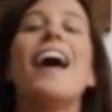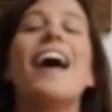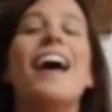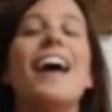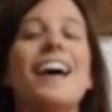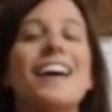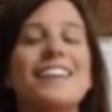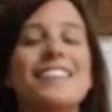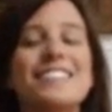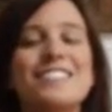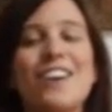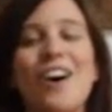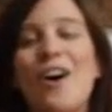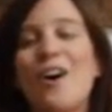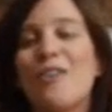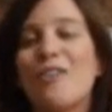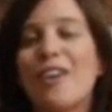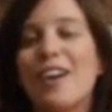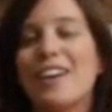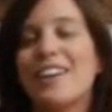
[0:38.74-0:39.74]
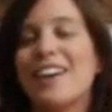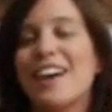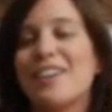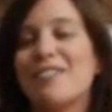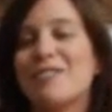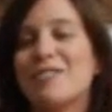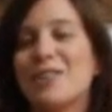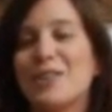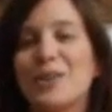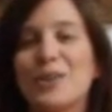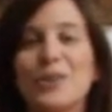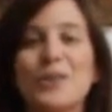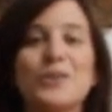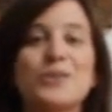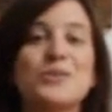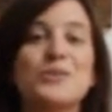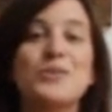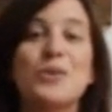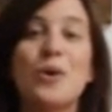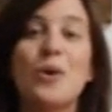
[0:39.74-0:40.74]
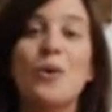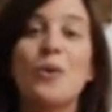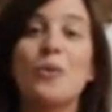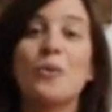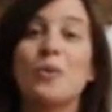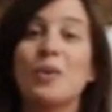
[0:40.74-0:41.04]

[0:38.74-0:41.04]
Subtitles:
and already I feel so